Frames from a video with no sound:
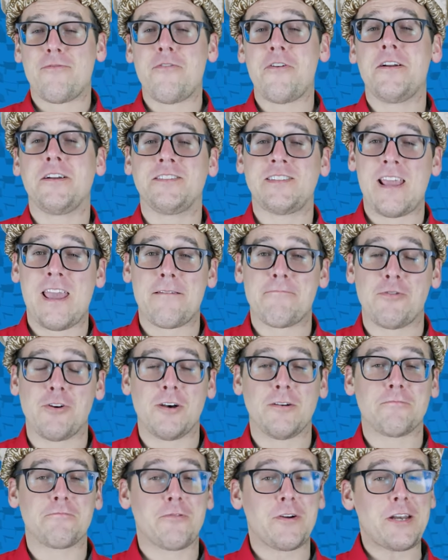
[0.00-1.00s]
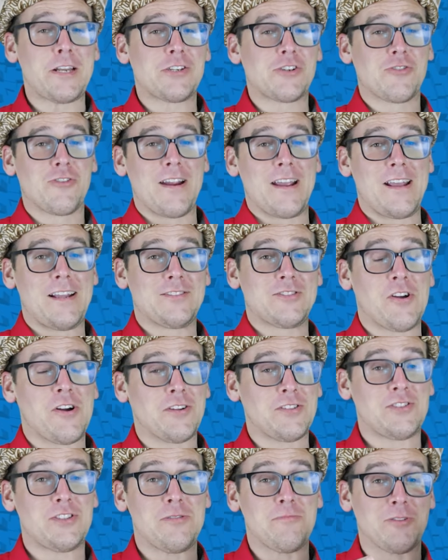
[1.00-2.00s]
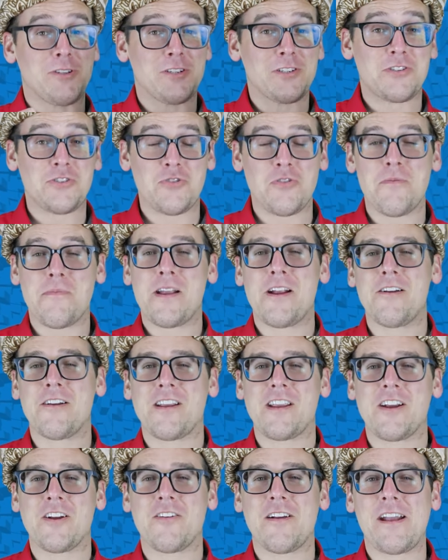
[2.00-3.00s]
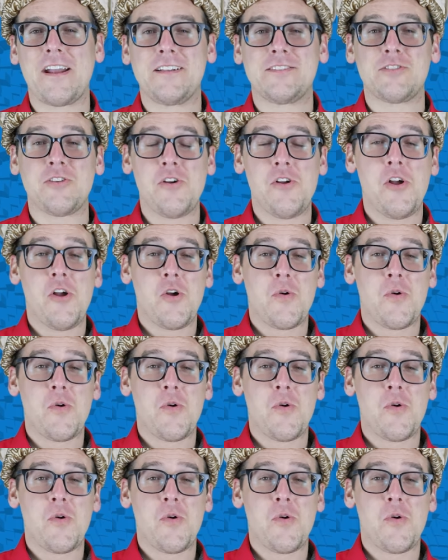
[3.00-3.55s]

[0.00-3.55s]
For example, British grades are similar to American grades.